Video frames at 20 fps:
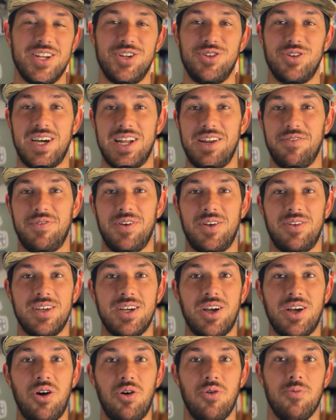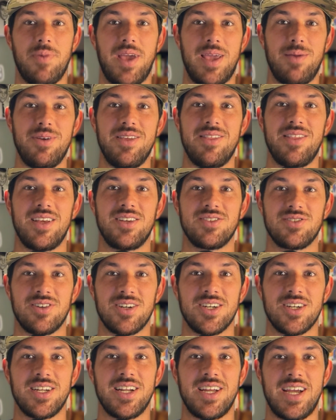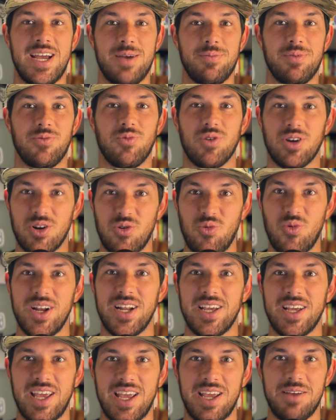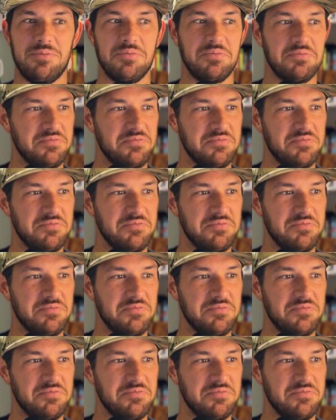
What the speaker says: you kind of felt like, oh, maybe things are going to happen. We're going to win a game.